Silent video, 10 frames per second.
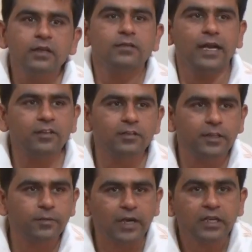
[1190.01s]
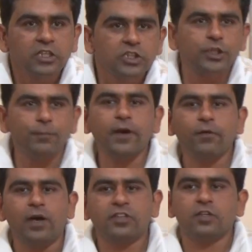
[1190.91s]
that is nothing but shifted
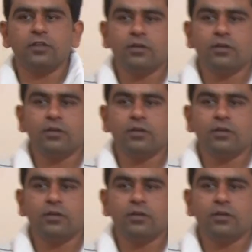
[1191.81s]
version.